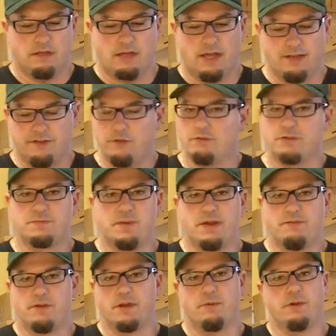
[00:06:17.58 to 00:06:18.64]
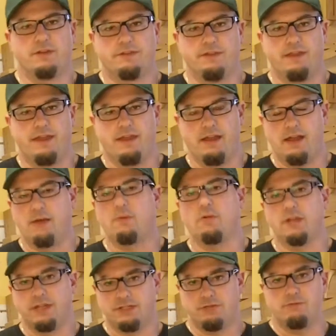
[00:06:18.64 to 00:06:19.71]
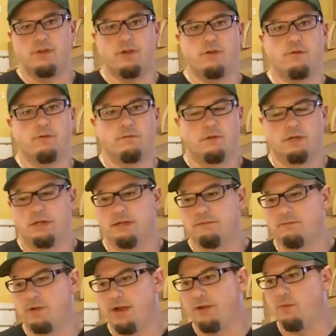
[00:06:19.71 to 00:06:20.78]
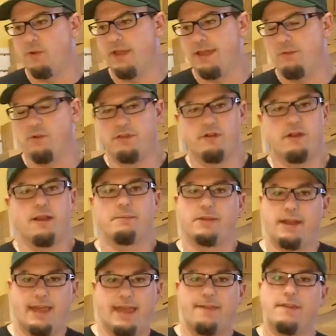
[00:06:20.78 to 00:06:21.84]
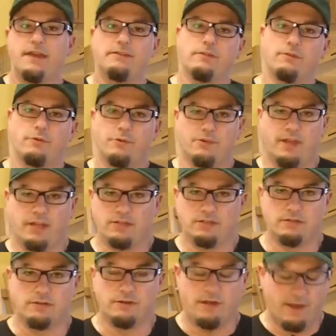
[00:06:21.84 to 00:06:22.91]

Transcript: I do respond very well to that, and I will let you know right away whether or not I'm going to add that to the rotation or